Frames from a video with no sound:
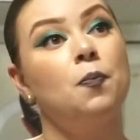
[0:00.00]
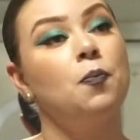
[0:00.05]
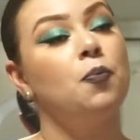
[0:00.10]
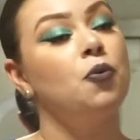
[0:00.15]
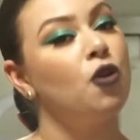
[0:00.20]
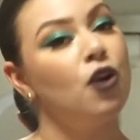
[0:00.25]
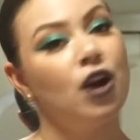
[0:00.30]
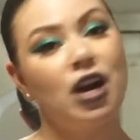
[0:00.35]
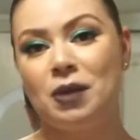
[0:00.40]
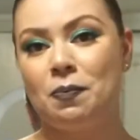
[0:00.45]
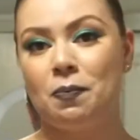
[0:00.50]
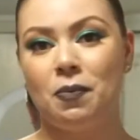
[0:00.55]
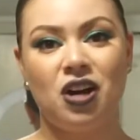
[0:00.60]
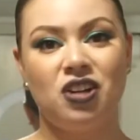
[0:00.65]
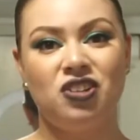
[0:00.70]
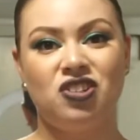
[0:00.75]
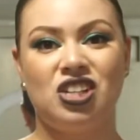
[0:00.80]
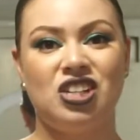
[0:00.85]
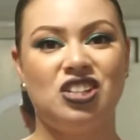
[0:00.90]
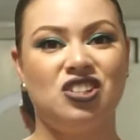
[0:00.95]
pretty
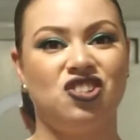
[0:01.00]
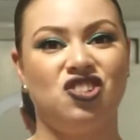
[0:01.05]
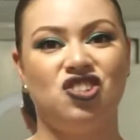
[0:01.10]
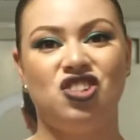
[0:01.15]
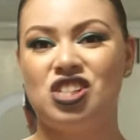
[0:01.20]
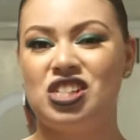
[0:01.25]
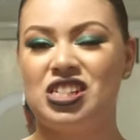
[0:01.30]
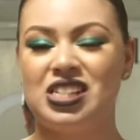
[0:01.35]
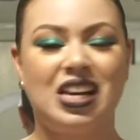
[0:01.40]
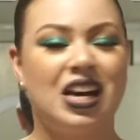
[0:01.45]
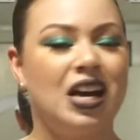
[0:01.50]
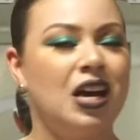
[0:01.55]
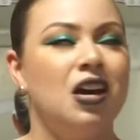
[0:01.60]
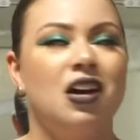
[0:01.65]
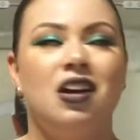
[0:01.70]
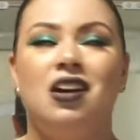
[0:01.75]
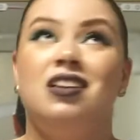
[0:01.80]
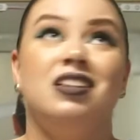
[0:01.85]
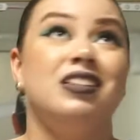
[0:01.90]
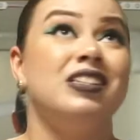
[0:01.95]
much it's just
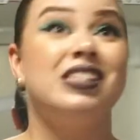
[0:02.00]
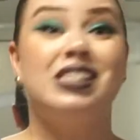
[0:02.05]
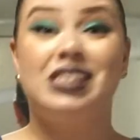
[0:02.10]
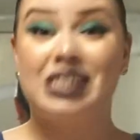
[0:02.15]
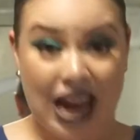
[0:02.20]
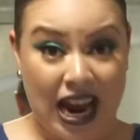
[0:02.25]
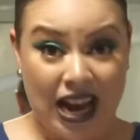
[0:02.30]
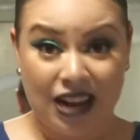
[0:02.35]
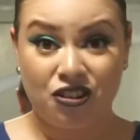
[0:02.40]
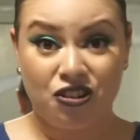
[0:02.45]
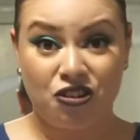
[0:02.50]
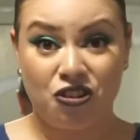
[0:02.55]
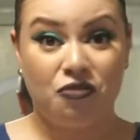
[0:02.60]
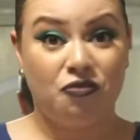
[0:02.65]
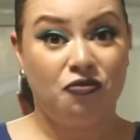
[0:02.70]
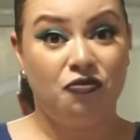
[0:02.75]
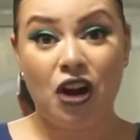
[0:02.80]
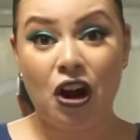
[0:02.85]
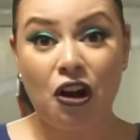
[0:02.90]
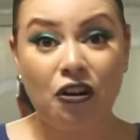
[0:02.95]

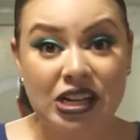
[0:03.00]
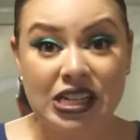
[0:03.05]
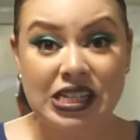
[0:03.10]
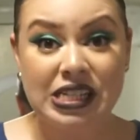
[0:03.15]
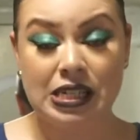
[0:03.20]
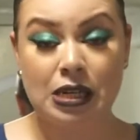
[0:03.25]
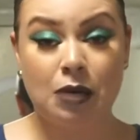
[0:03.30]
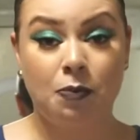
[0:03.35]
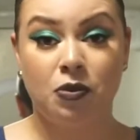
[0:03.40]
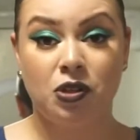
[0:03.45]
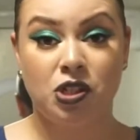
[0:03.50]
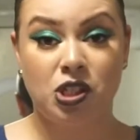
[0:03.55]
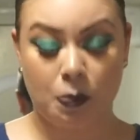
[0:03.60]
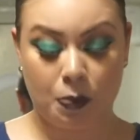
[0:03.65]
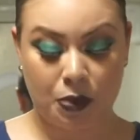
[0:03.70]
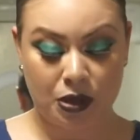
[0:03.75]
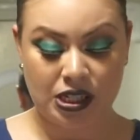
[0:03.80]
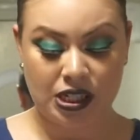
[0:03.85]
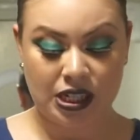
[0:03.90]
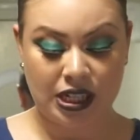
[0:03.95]
standard, very simple to
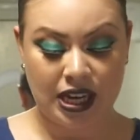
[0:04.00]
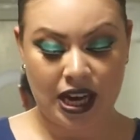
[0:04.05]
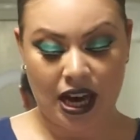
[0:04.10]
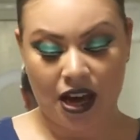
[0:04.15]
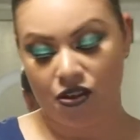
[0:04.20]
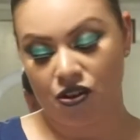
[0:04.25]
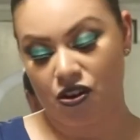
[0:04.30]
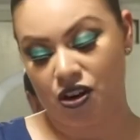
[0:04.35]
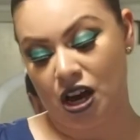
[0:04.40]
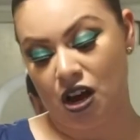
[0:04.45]
put together.